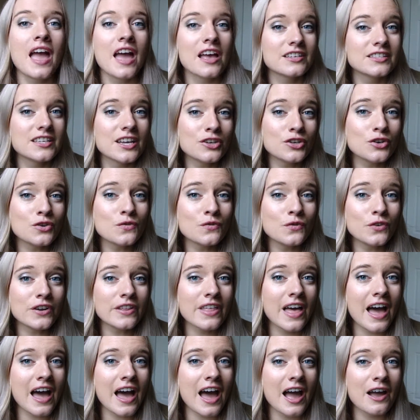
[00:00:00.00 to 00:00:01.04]
stay tuned for
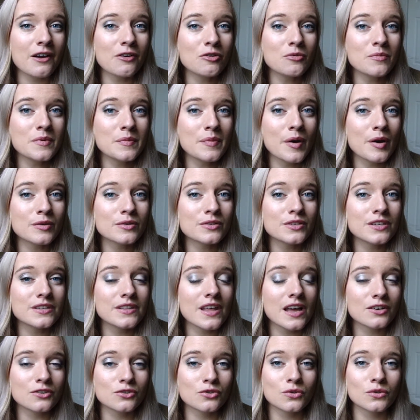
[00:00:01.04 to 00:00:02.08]
that. I will be posting
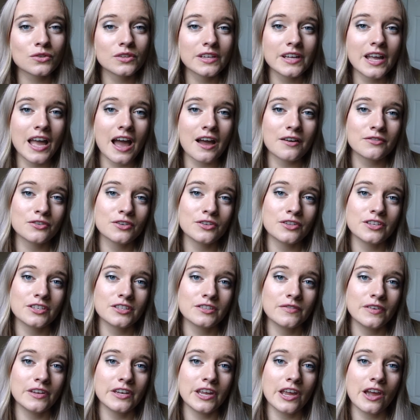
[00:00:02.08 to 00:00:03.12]
that shortly after this
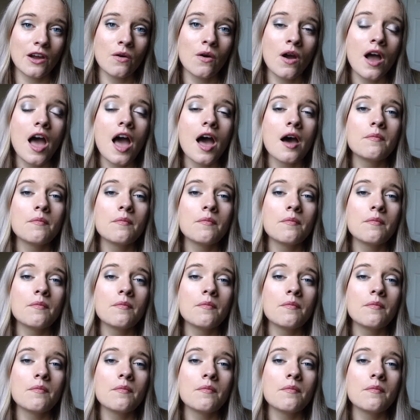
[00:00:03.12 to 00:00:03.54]
video.